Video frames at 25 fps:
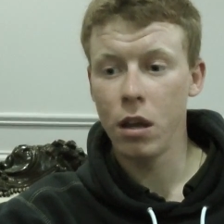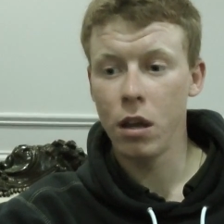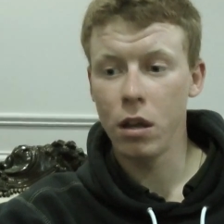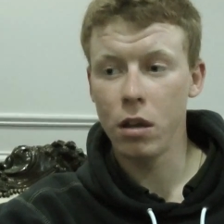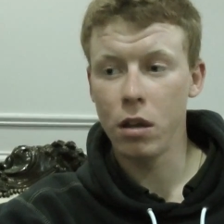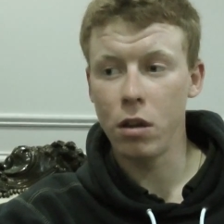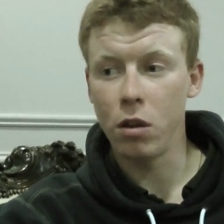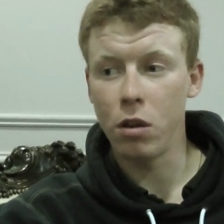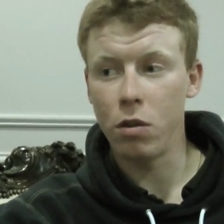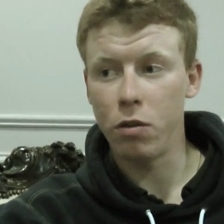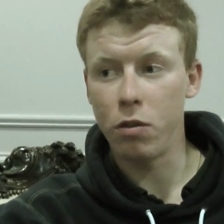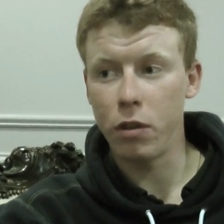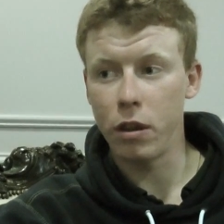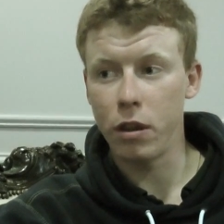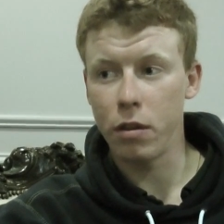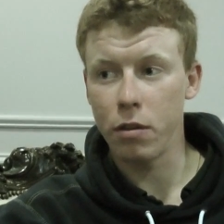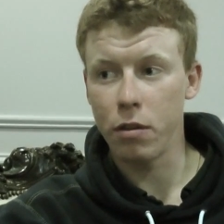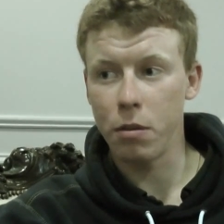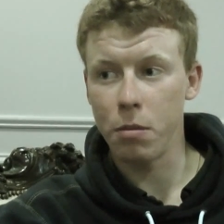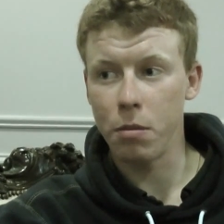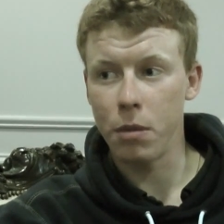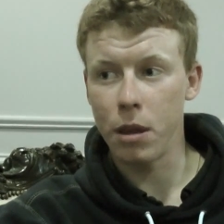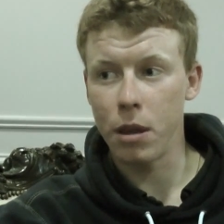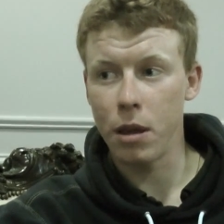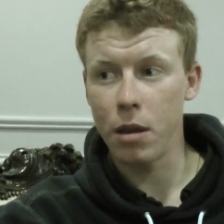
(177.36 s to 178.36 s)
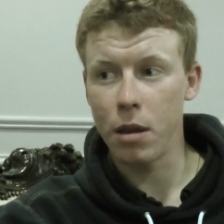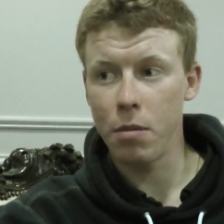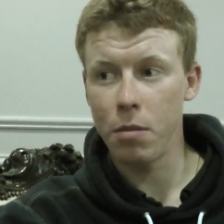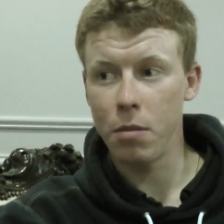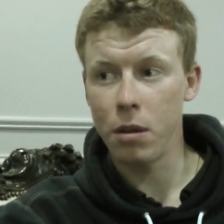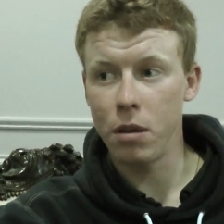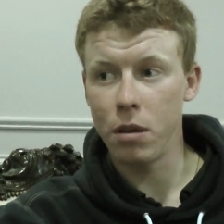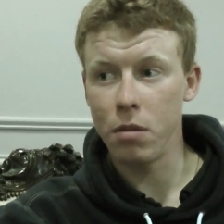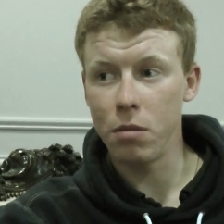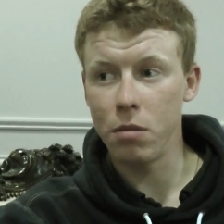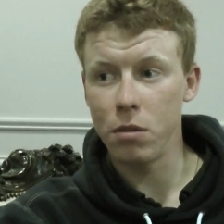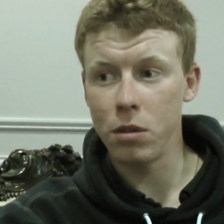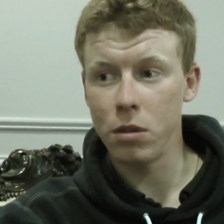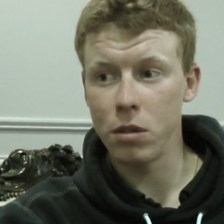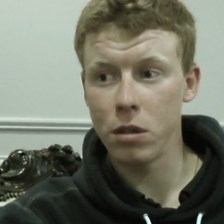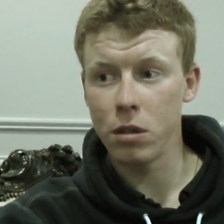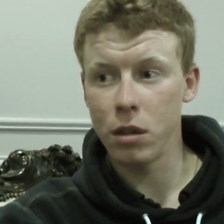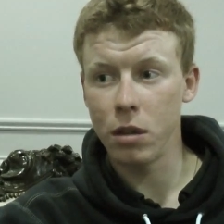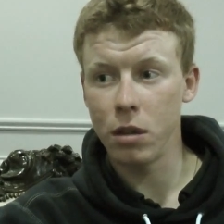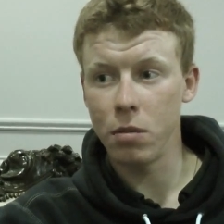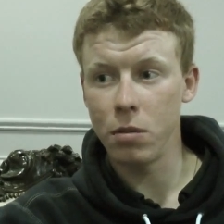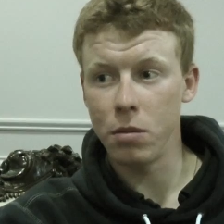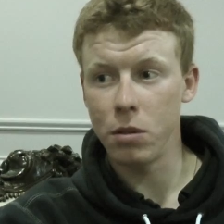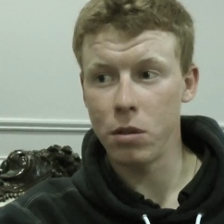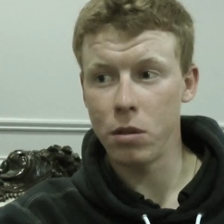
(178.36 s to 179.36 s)
good face from them, and it was
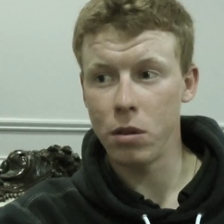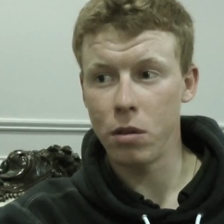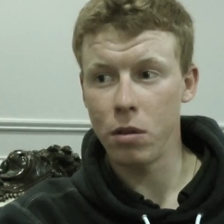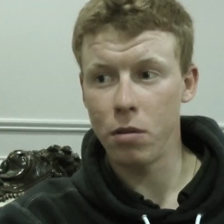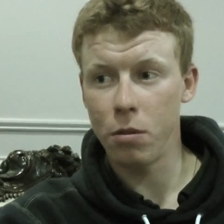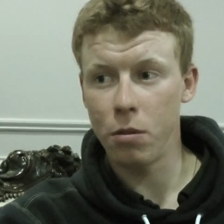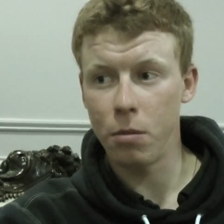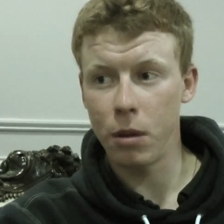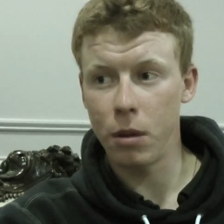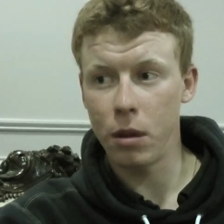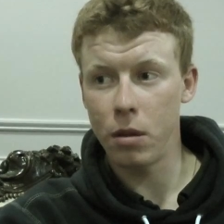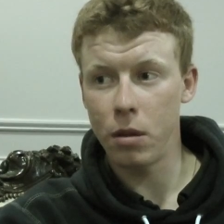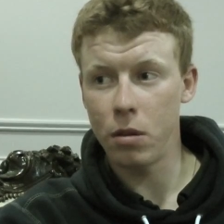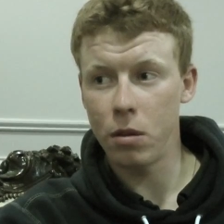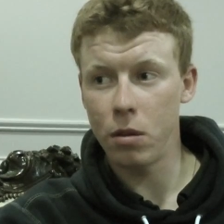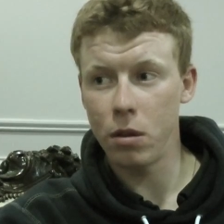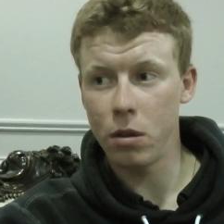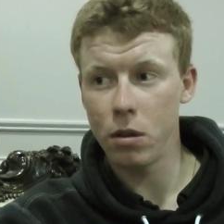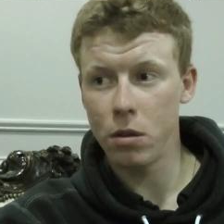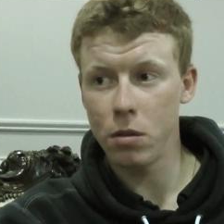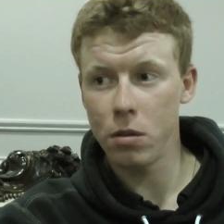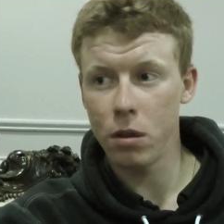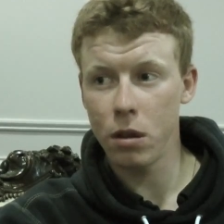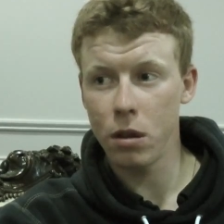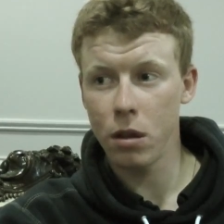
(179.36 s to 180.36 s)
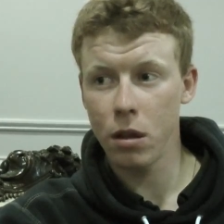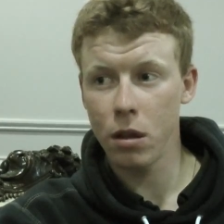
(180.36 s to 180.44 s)
it was good for me to do it as well.